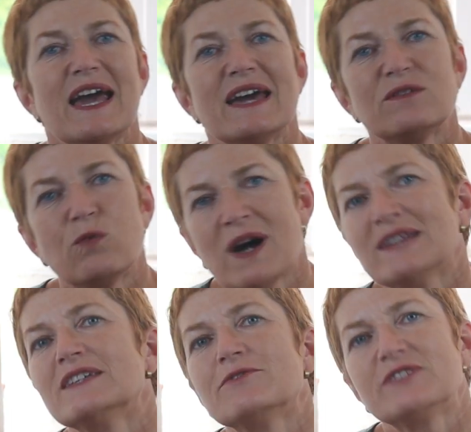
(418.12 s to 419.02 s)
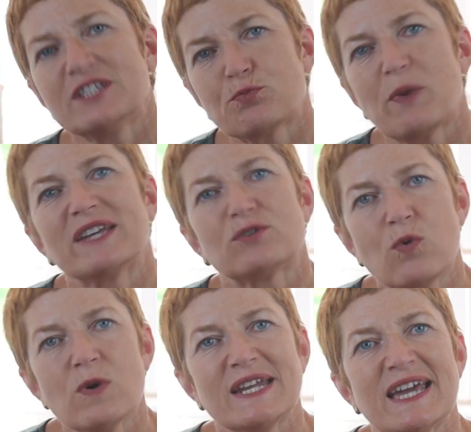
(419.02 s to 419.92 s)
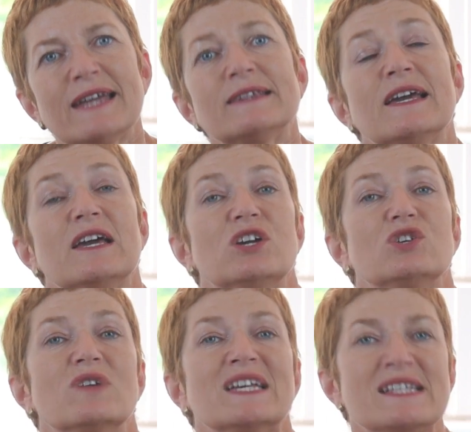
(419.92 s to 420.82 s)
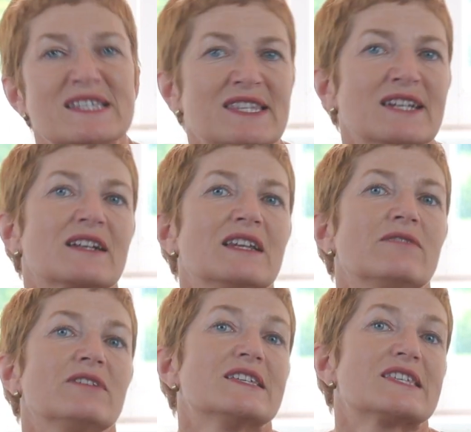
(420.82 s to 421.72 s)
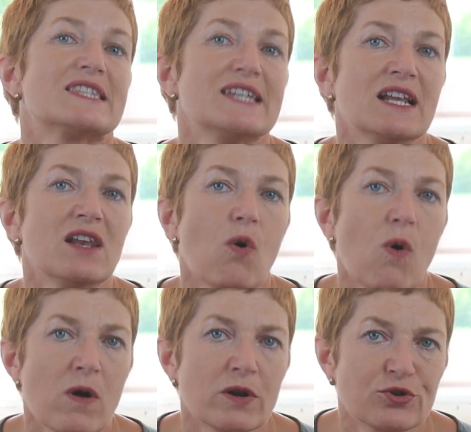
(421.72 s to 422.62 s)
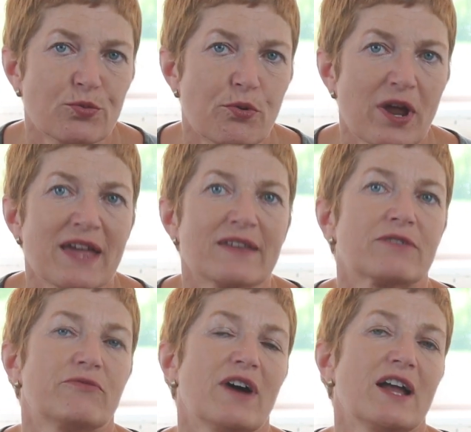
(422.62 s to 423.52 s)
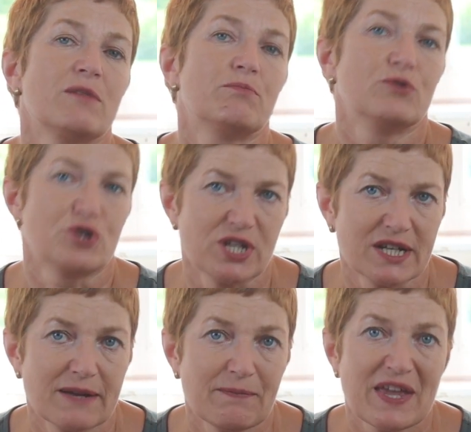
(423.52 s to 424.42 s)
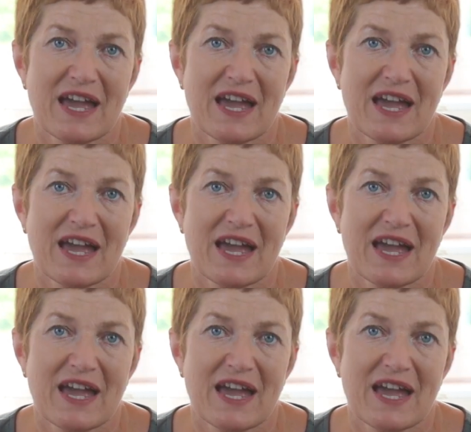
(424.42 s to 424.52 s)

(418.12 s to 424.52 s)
And what if, despite all that, you instinctively still hold your breath while pushing?